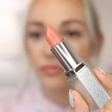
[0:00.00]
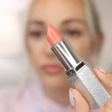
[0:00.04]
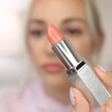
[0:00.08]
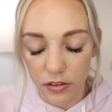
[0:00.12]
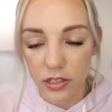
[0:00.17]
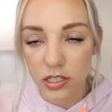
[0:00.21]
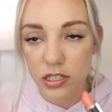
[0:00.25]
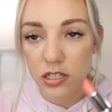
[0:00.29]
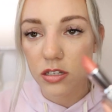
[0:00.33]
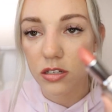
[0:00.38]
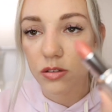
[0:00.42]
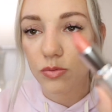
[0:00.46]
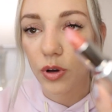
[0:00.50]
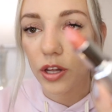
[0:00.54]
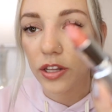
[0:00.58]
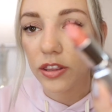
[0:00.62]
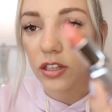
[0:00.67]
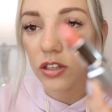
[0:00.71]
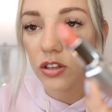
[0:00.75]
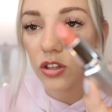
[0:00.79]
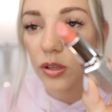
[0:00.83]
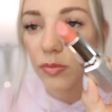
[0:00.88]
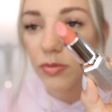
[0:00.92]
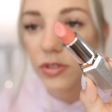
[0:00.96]
And this is what
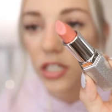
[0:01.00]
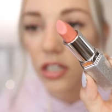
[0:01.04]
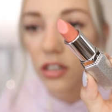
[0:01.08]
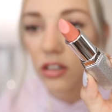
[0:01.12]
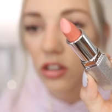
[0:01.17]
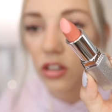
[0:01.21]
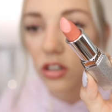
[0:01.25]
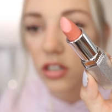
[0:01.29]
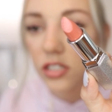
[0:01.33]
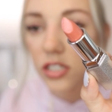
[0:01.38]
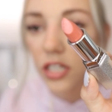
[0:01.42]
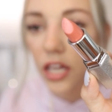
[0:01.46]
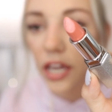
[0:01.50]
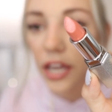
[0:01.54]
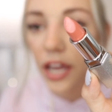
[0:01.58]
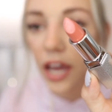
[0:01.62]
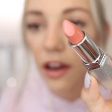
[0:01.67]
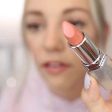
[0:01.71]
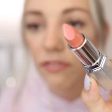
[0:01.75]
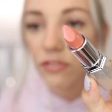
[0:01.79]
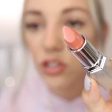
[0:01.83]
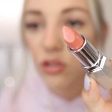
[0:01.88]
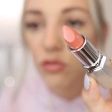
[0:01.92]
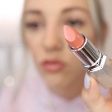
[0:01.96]
the lipstick looks like
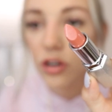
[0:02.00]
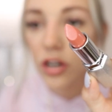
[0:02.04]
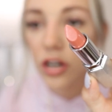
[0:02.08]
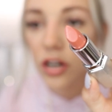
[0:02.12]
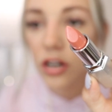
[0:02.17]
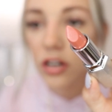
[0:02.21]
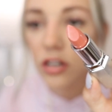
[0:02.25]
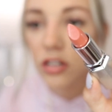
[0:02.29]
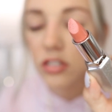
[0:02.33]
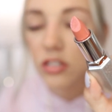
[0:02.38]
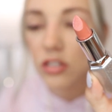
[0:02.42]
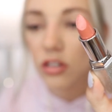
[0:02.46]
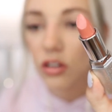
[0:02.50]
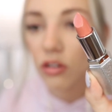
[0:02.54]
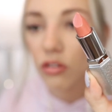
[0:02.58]
afterwards.